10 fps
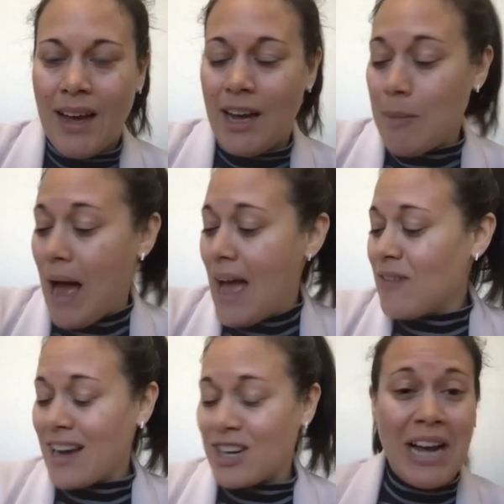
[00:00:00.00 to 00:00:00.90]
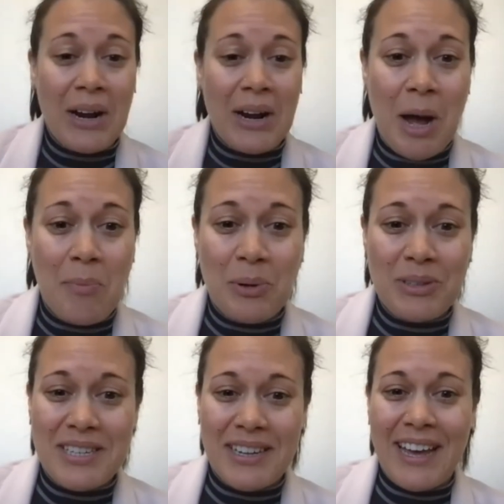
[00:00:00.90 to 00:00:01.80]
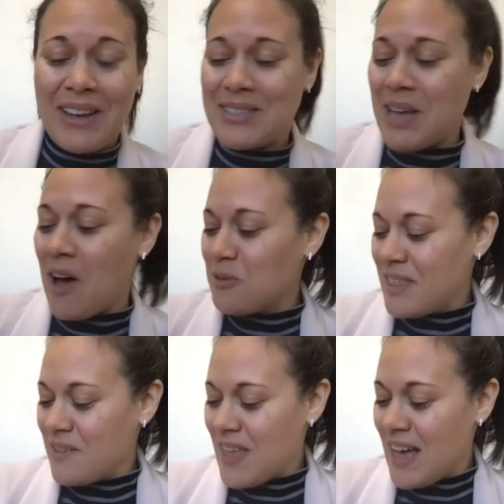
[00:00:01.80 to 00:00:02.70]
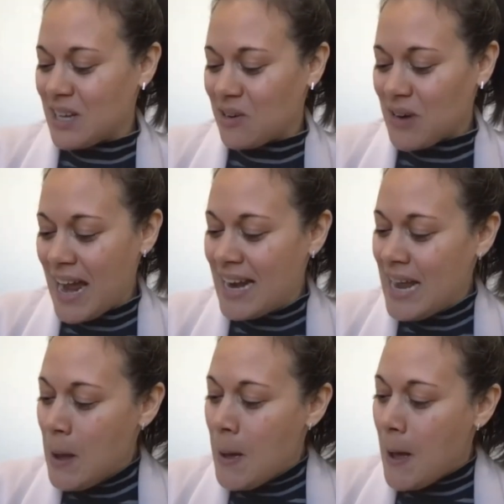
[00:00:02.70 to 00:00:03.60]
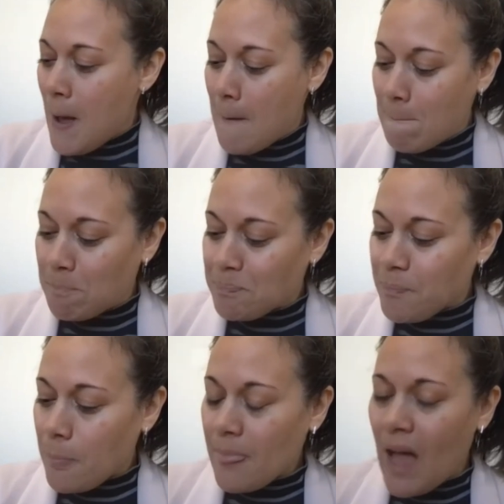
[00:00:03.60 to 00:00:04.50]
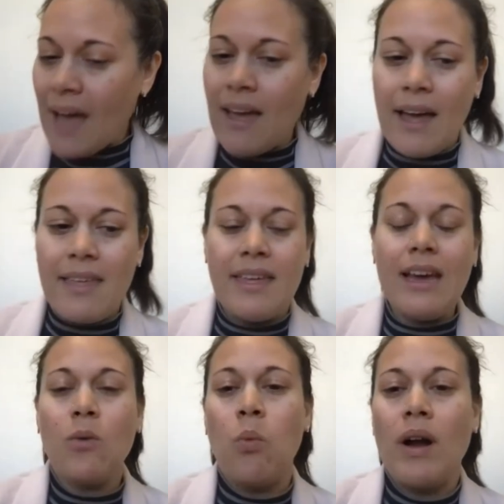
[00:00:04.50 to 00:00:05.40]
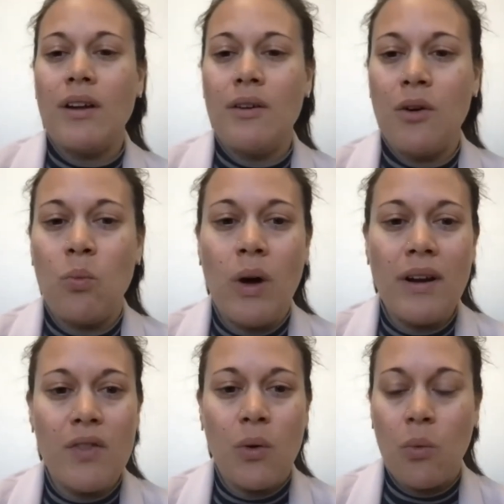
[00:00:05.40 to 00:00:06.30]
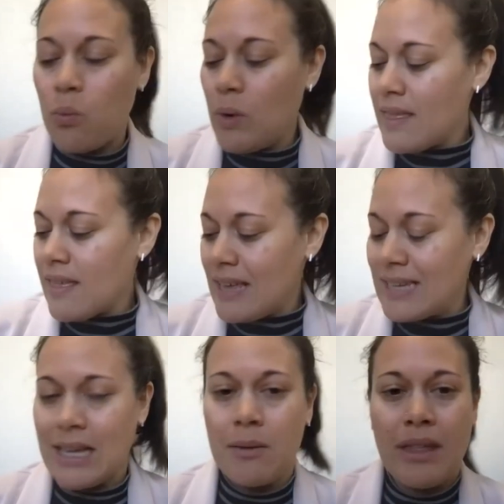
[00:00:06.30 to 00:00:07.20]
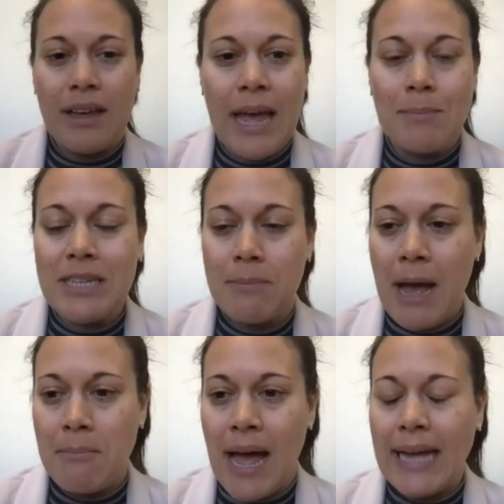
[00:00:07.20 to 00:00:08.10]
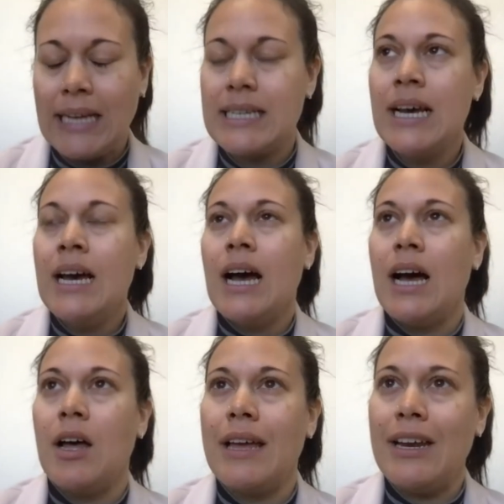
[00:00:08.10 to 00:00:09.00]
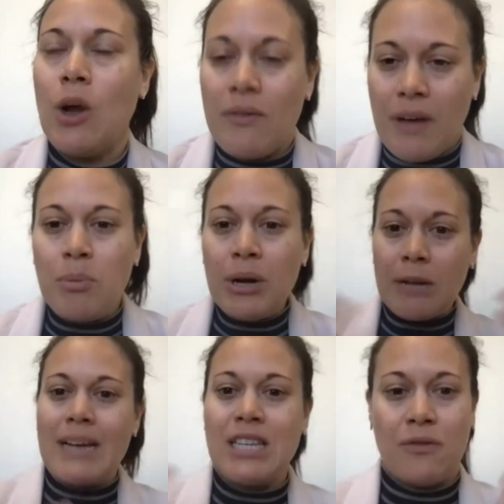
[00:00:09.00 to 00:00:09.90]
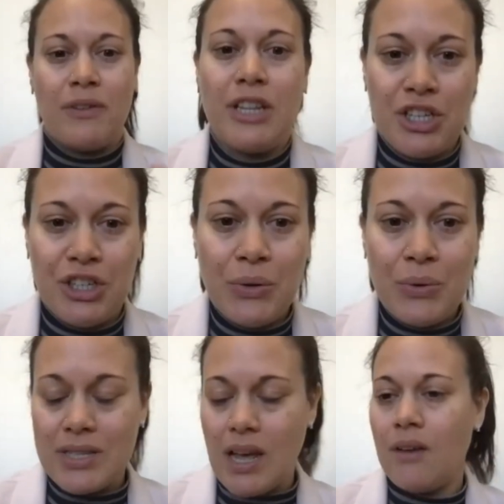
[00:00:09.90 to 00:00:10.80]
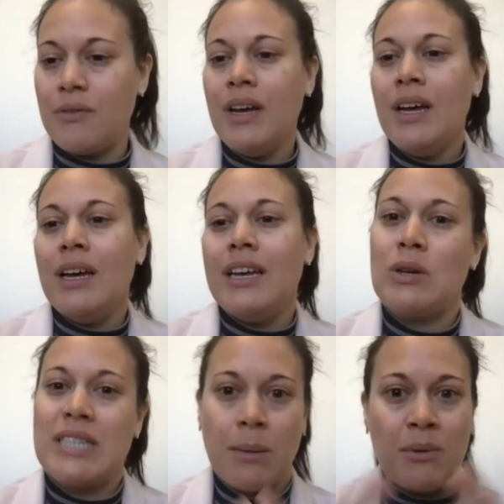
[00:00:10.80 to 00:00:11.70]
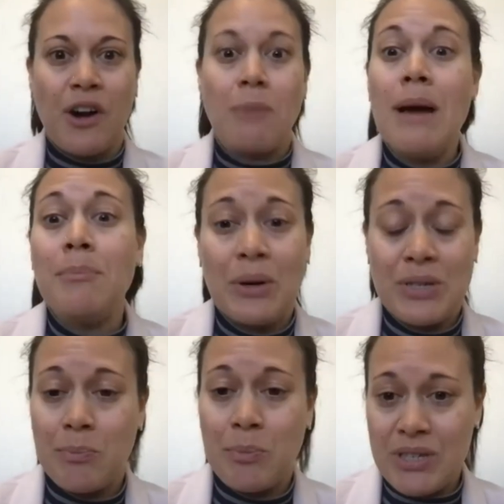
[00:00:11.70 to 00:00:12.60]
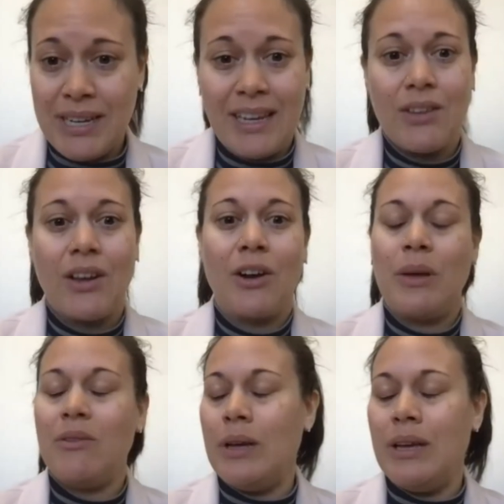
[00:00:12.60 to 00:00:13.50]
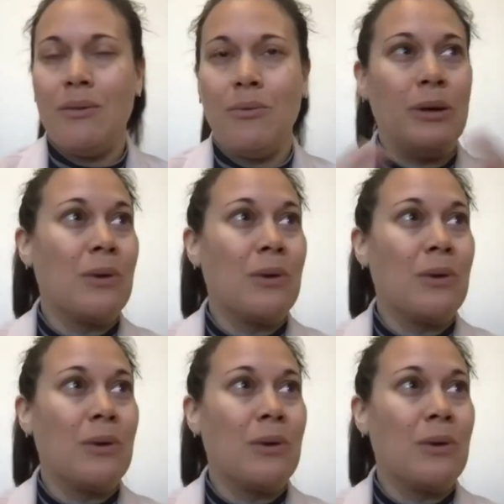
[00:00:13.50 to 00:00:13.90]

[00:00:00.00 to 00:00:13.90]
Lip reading: I've actually got a couple to kick us off with, if that's all right. I think one of the things that came to my mind, if I'm putting myself in the shoes of, some of our members in particular, we